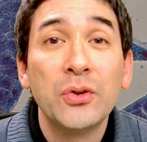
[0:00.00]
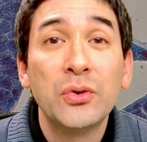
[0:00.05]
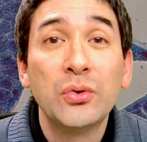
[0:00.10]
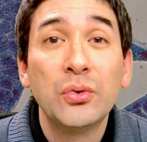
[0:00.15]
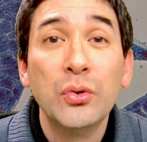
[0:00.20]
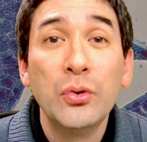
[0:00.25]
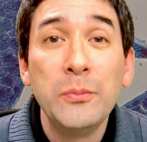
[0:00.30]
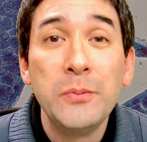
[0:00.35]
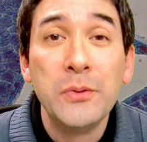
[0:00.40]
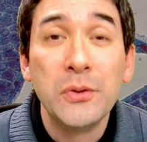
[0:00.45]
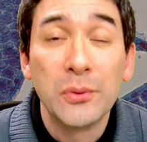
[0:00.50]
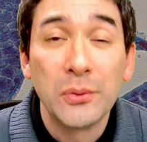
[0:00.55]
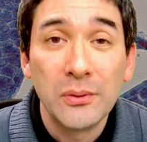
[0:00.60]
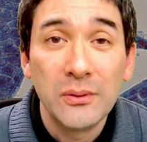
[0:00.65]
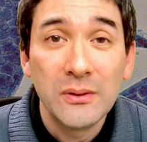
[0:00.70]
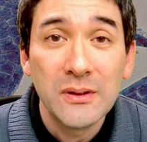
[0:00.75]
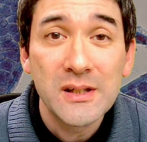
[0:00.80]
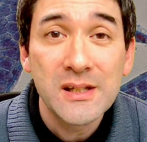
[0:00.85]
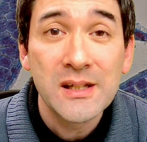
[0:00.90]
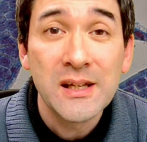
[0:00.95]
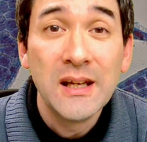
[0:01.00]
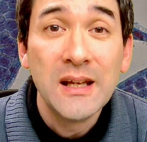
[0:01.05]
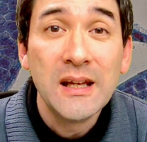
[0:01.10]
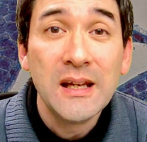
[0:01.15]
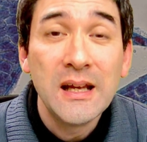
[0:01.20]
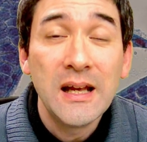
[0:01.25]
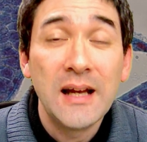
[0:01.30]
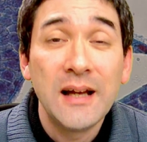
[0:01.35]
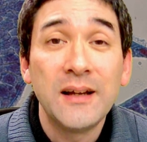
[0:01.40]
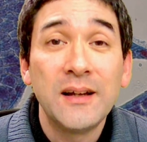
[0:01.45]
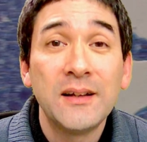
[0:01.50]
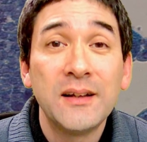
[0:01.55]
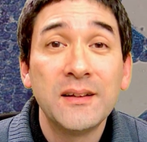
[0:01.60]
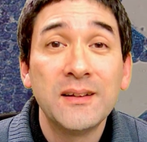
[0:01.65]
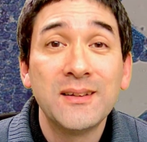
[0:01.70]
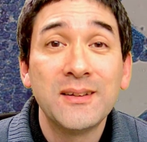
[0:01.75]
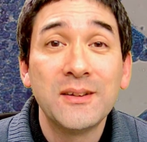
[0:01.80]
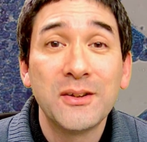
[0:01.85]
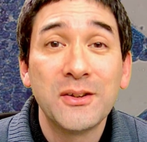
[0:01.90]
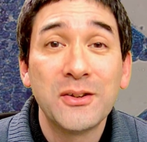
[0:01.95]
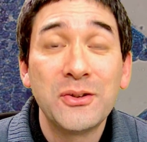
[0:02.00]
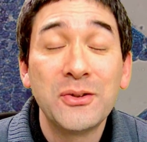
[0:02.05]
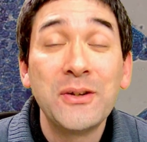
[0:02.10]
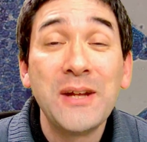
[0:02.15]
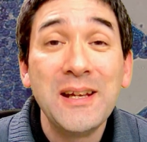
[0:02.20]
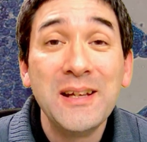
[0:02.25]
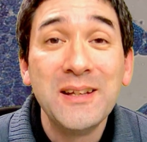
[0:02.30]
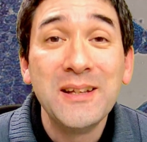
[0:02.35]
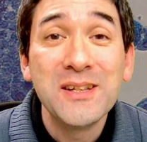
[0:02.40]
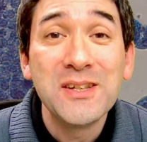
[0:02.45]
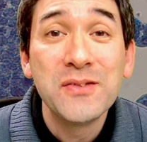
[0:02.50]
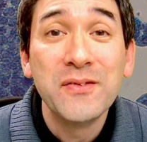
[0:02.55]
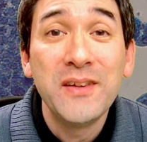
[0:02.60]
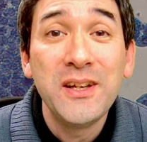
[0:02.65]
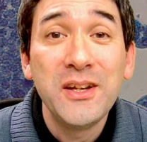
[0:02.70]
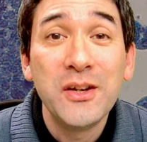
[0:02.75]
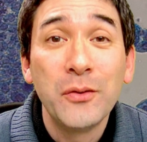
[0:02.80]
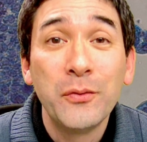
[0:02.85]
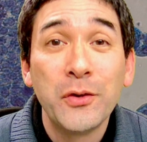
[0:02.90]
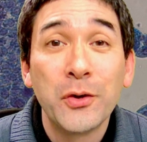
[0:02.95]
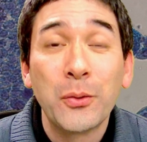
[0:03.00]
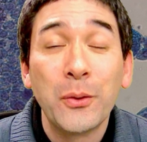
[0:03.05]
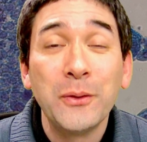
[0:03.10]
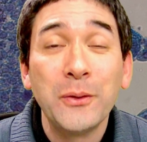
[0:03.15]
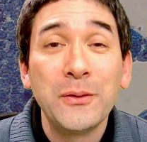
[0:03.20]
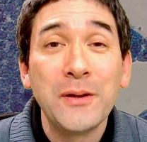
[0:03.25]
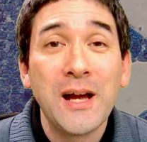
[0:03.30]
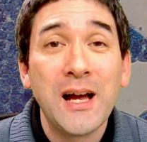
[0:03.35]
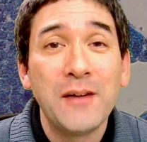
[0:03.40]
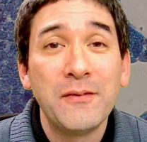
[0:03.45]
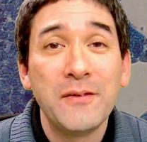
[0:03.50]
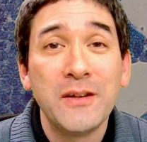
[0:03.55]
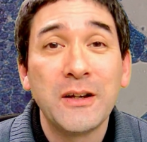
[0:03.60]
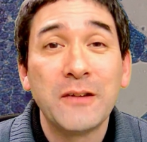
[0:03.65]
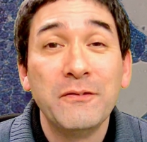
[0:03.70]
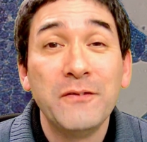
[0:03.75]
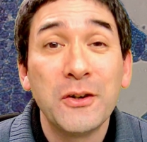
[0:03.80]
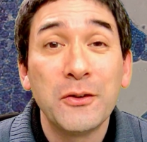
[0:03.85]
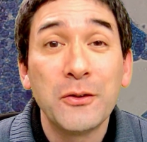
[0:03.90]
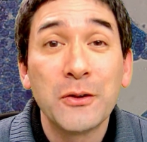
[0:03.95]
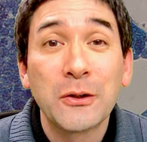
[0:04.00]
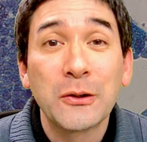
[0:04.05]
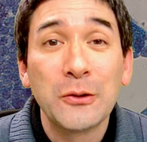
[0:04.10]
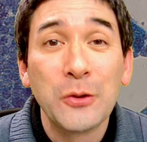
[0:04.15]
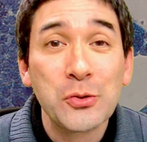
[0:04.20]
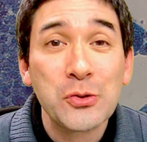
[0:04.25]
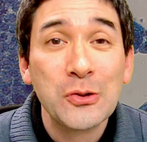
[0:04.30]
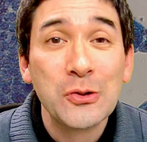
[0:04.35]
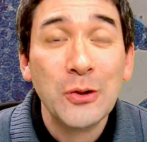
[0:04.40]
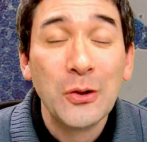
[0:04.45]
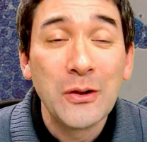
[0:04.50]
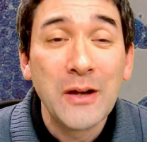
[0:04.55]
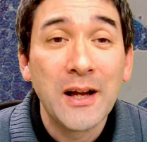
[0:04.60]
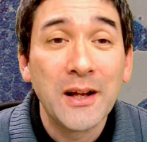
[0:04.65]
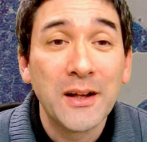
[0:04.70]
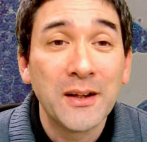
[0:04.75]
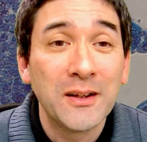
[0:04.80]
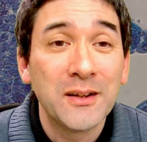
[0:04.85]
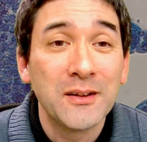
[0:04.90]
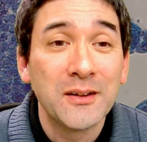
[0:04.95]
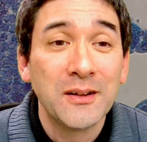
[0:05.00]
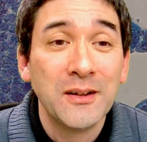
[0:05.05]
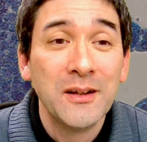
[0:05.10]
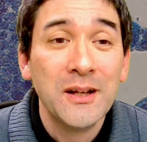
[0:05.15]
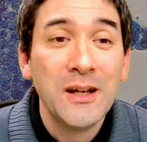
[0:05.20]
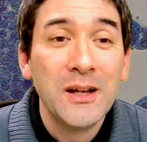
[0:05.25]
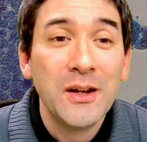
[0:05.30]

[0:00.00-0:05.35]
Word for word: tubules and uh, today in this video we are going to have a very close look at uh,